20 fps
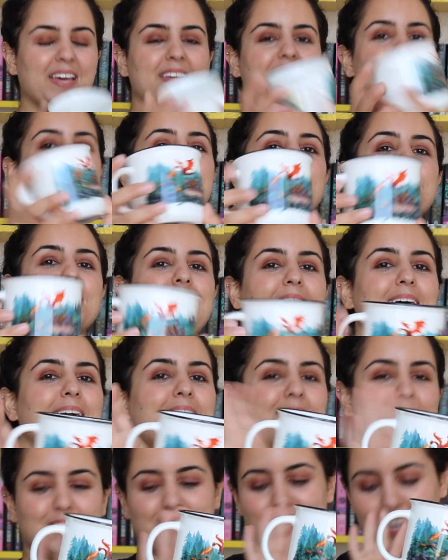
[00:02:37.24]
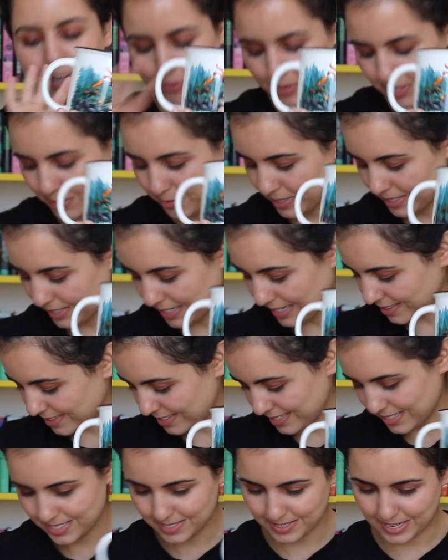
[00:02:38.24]
This one, I really like
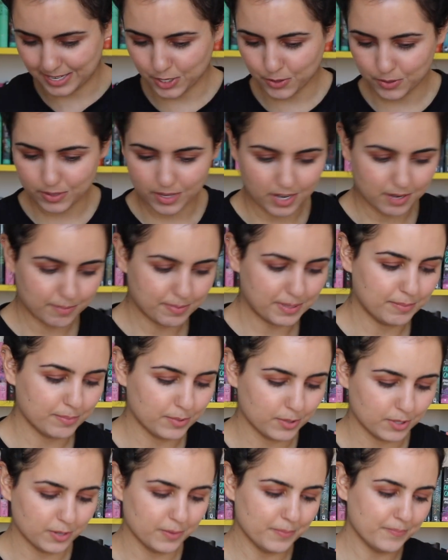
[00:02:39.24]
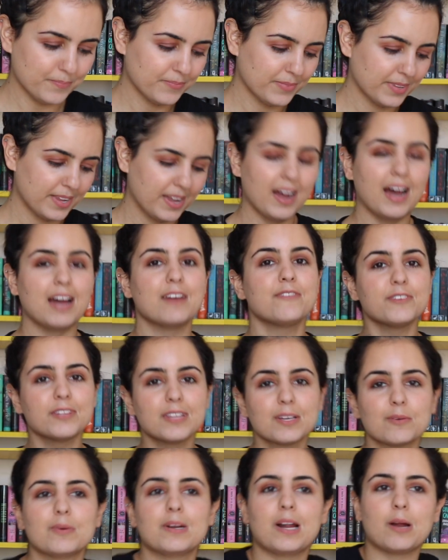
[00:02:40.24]
this. I know a lot of people, I feel
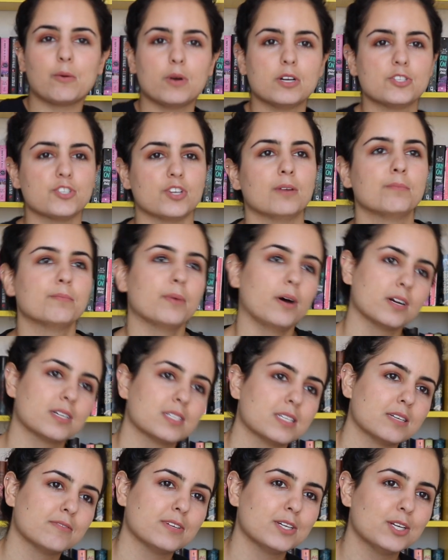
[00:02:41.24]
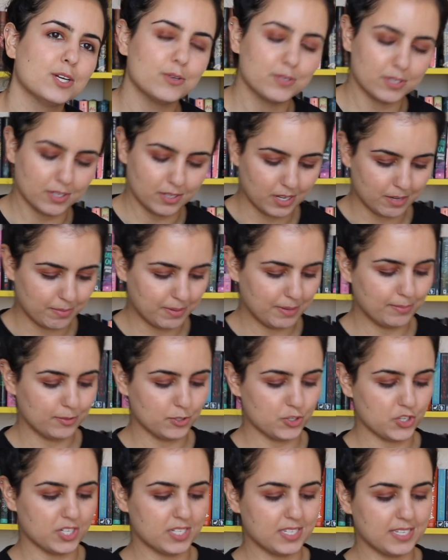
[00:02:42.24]
like when I watch unboxing videos, a lot of people
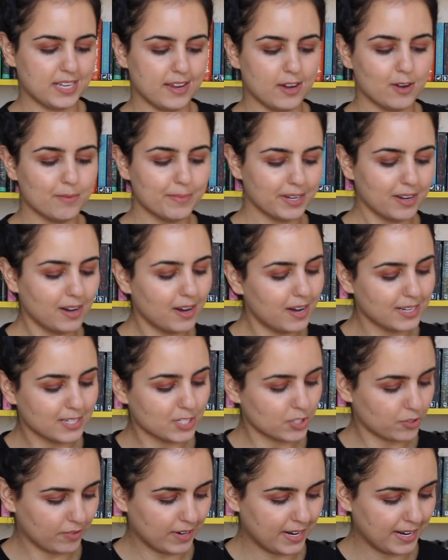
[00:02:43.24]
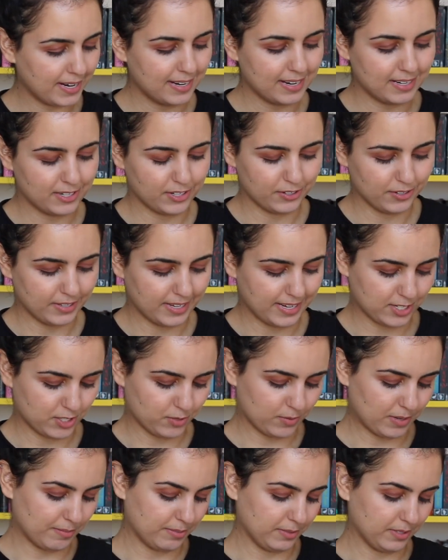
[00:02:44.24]
just say, oh my god, it's great, and you're like,
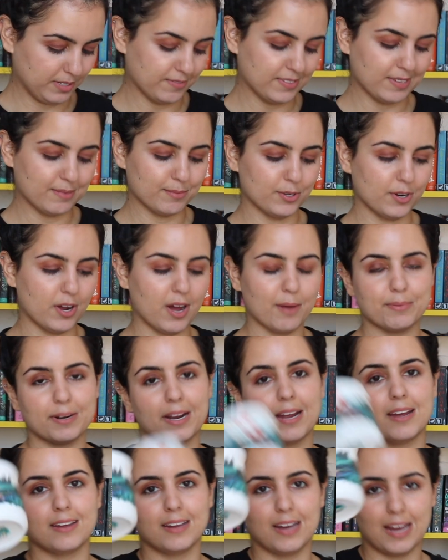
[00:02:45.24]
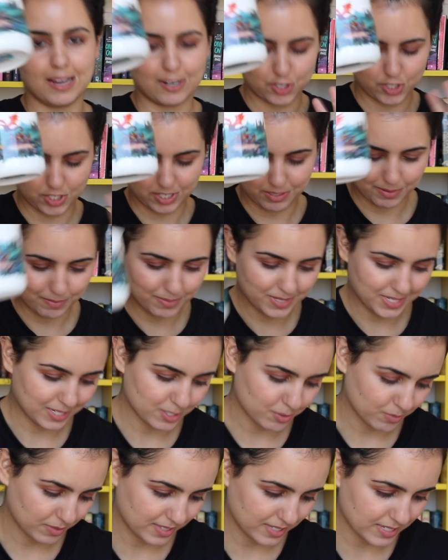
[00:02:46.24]
do I believe them or not? But I actually am
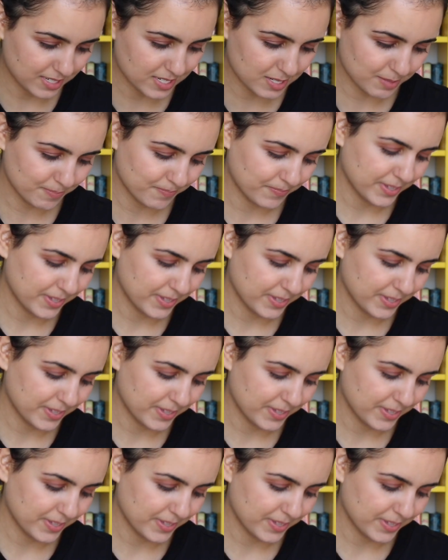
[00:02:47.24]
obsessed with this.